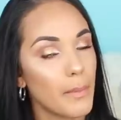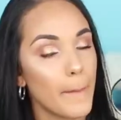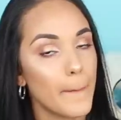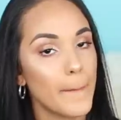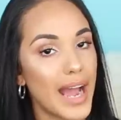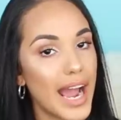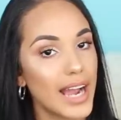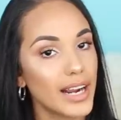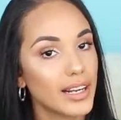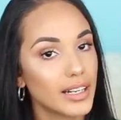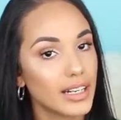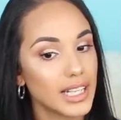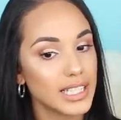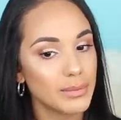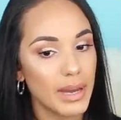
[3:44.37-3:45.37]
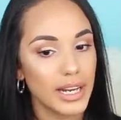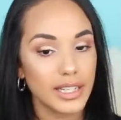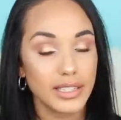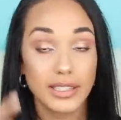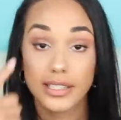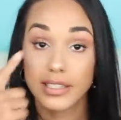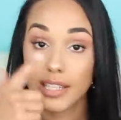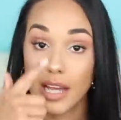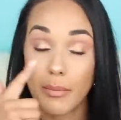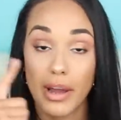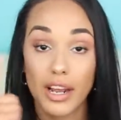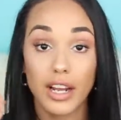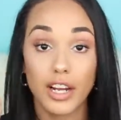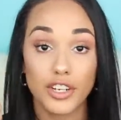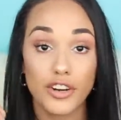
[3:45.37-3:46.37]
MAC Cosmetics to set
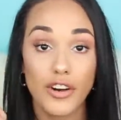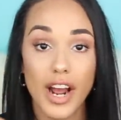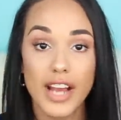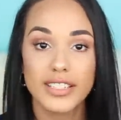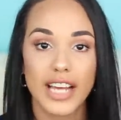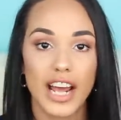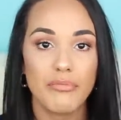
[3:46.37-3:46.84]
my under eyes.